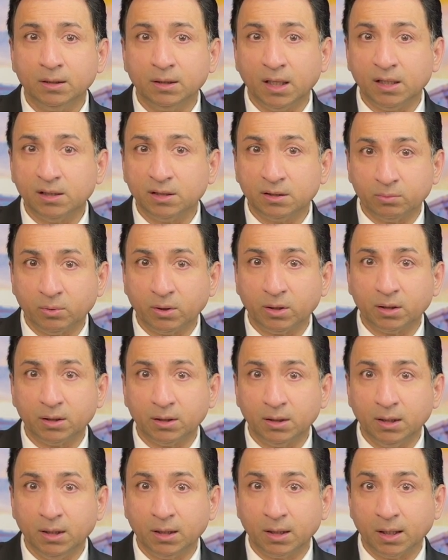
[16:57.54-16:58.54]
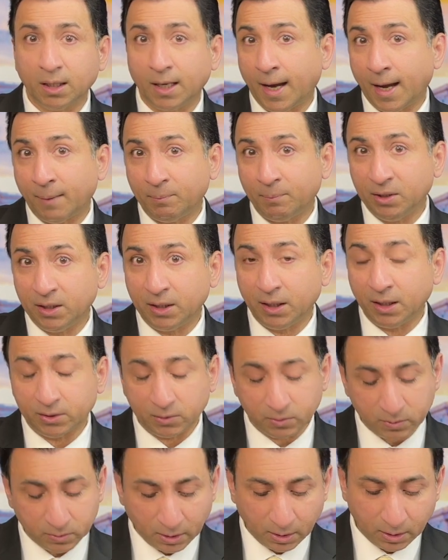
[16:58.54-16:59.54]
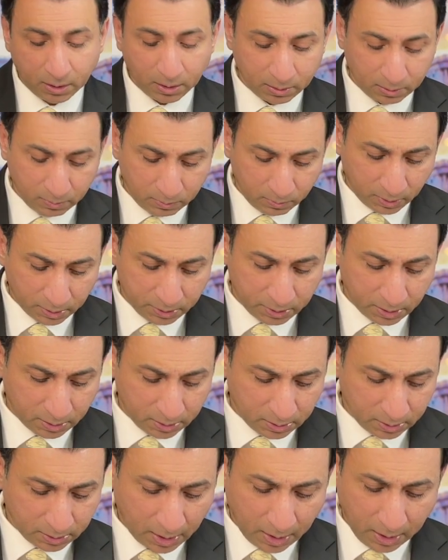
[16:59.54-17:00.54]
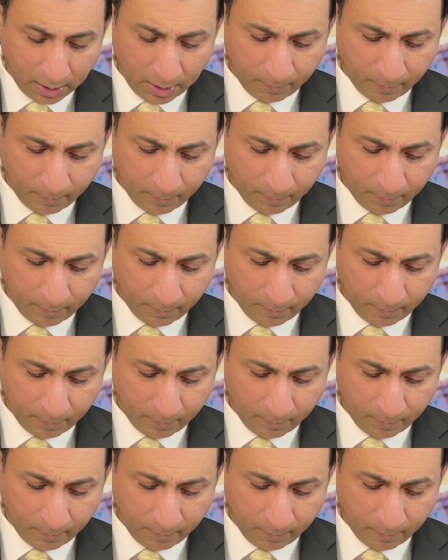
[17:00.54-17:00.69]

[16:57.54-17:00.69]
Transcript: things were going to happen against Russians.